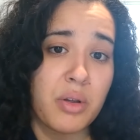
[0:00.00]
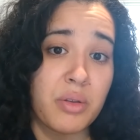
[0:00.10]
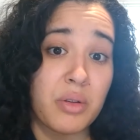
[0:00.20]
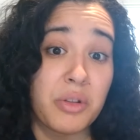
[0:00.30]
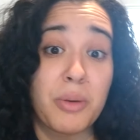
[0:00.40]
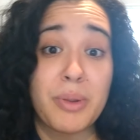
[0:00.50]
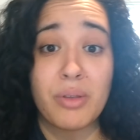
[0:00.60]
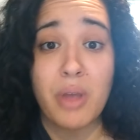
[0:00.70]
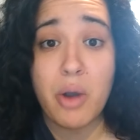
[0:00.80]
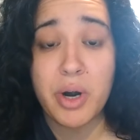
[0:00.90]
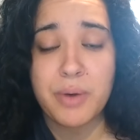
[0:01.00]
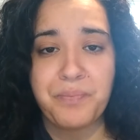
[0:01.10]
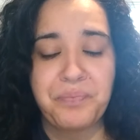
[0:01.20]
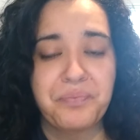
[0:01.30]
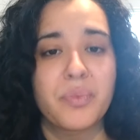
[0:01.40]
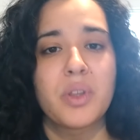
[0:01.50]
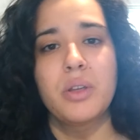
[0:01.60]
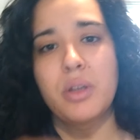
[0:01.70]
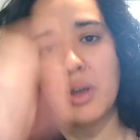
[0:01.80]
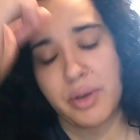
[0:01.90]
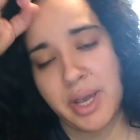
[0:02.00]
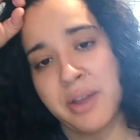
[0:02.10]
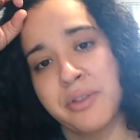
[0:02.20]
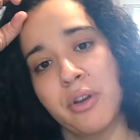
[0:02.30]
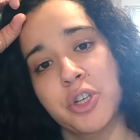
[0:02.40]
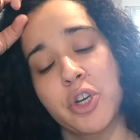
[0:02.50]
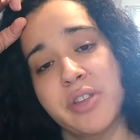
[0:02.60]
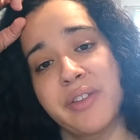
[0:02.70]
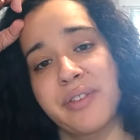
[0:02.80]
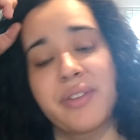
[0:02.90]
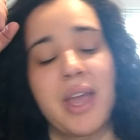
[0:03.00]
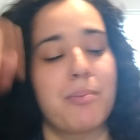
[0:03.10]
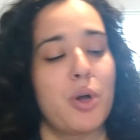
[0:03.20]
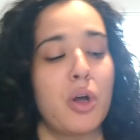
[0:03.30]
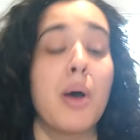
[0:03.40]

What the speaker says: It's a little bit slower. Okay, so I'll show you this example.